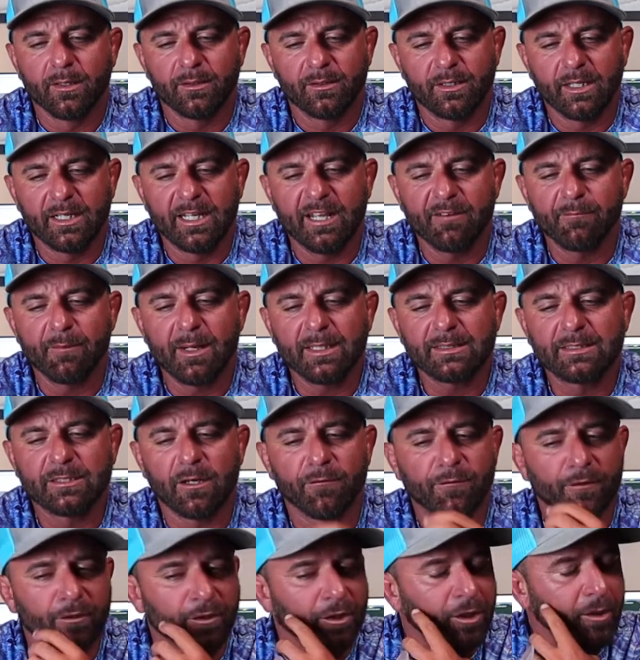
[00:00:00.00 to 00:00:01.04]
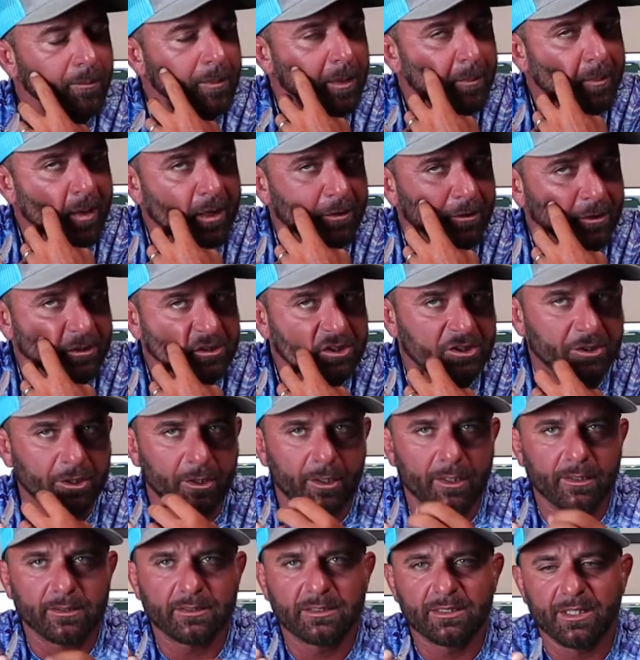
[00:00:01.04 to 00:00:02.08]
To give myself a little bit better
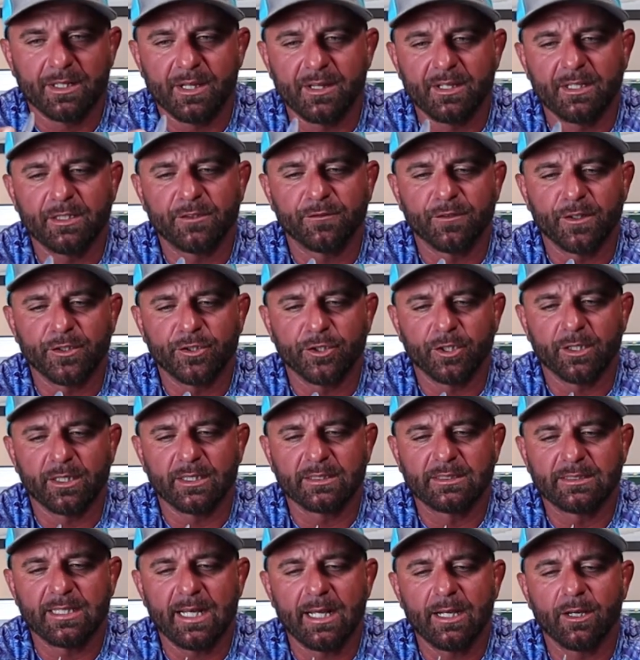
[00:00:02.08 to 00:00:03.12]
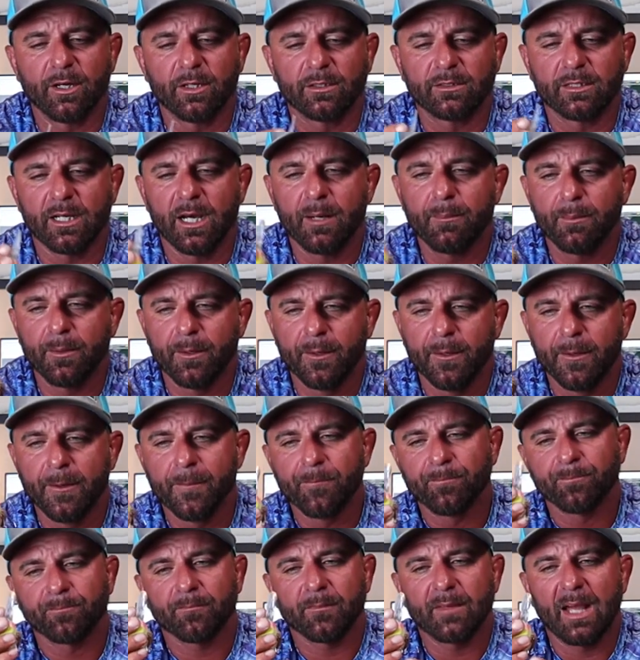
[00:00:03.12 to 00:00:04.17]
insurance that these fish are going to stay hooked up,
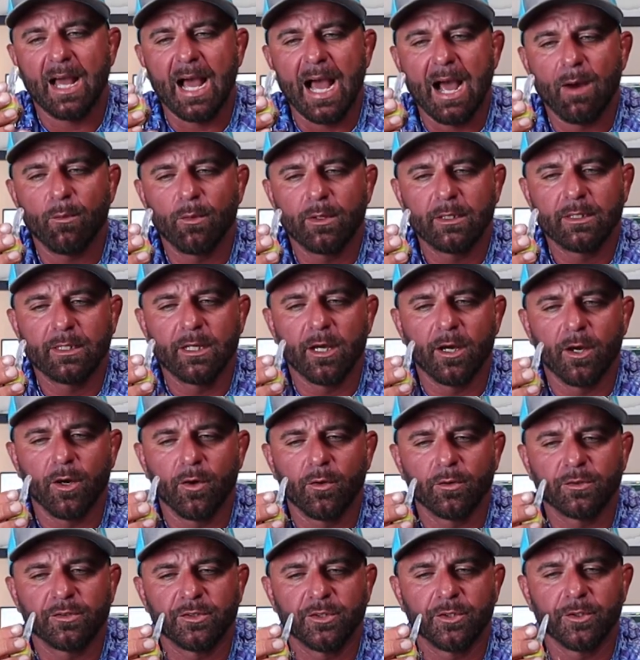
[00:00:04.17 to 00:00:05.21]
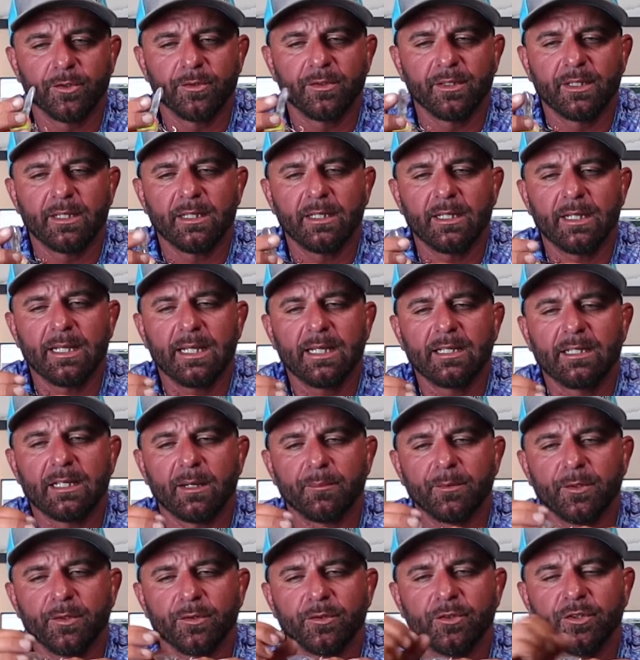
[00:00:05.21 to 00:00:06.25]
I would go to the
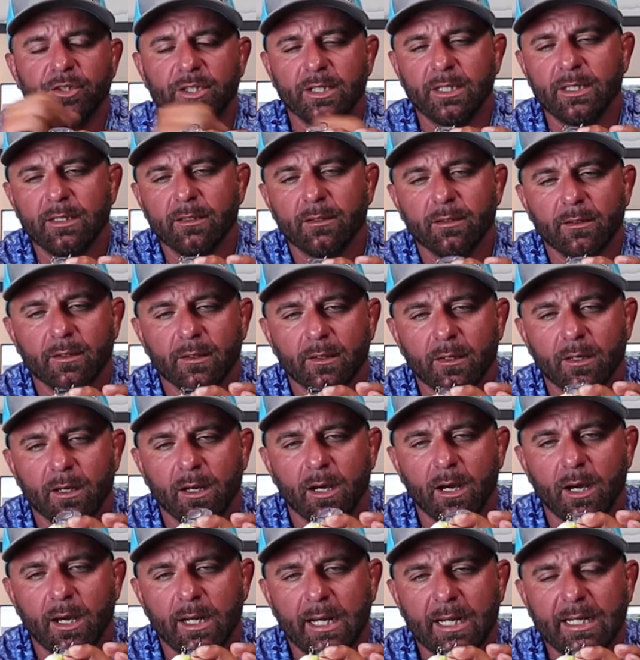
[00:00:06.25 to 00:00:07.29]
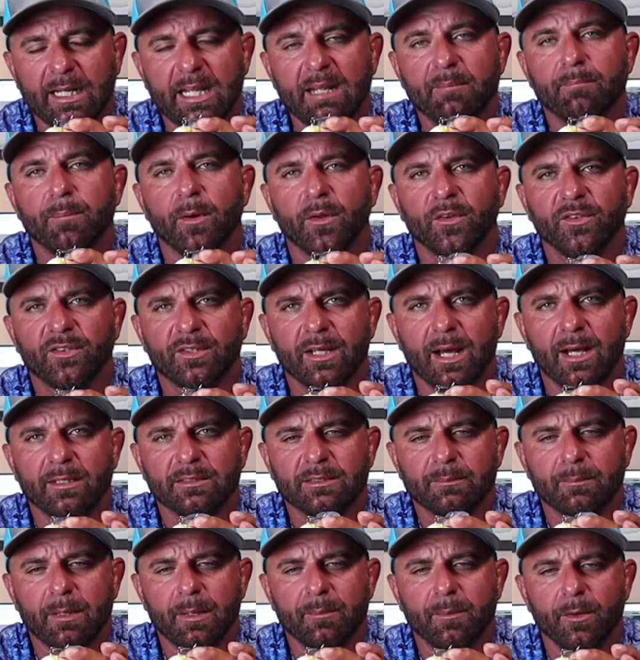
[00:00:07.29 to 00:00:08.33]
EWG, and I keep both
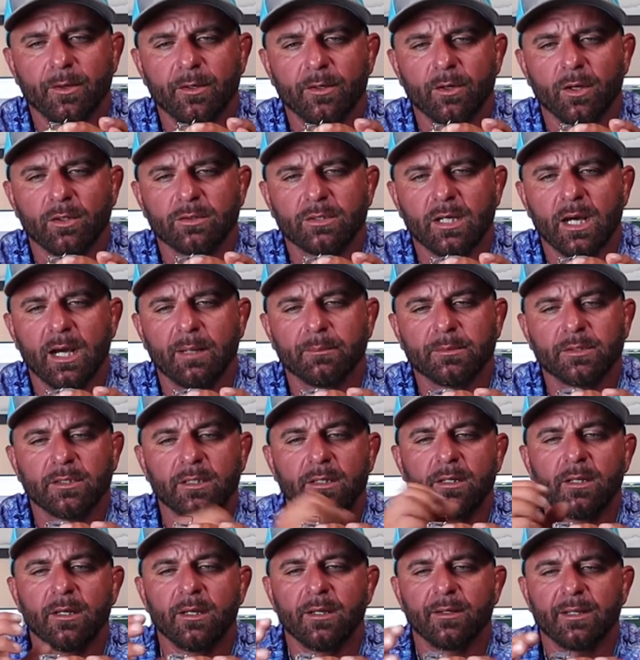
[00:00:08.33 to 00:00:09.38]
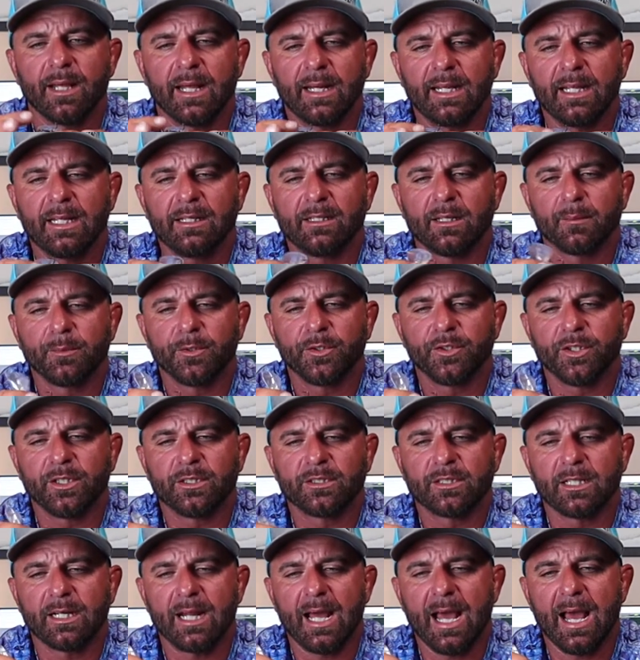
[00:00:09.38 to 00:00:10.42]
styles in my boat at all times. That EWG
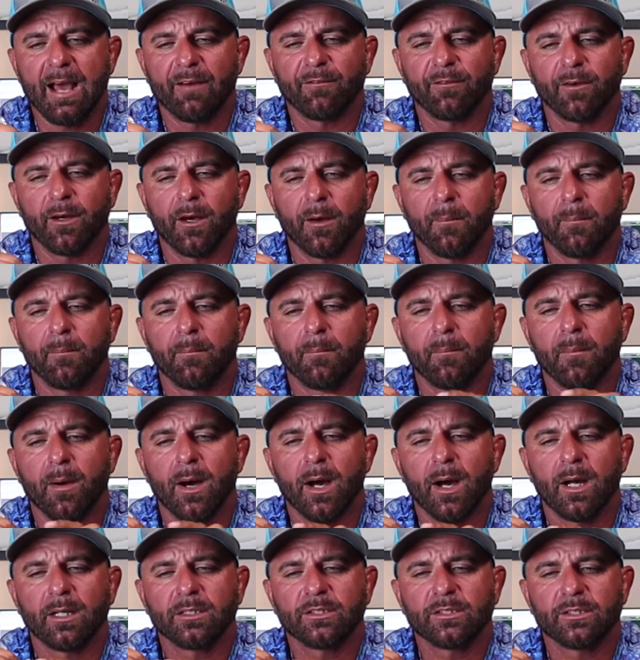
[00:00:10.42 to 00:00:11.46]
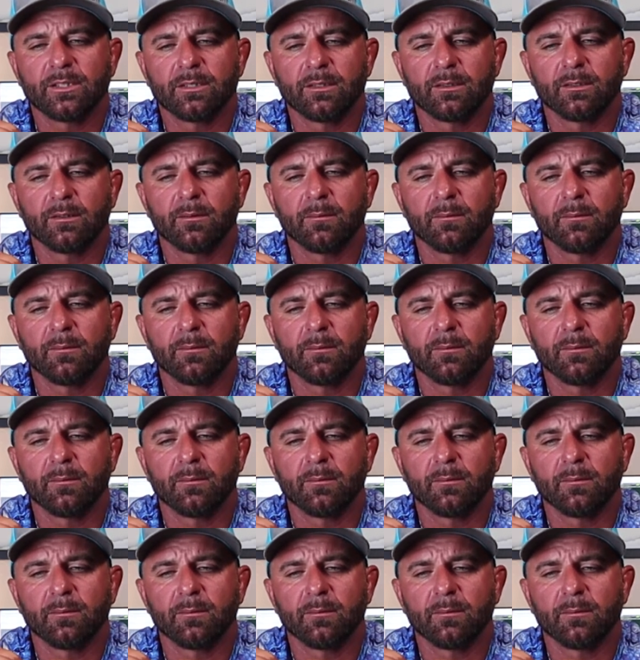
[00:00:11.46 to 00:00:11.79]
is going to have a much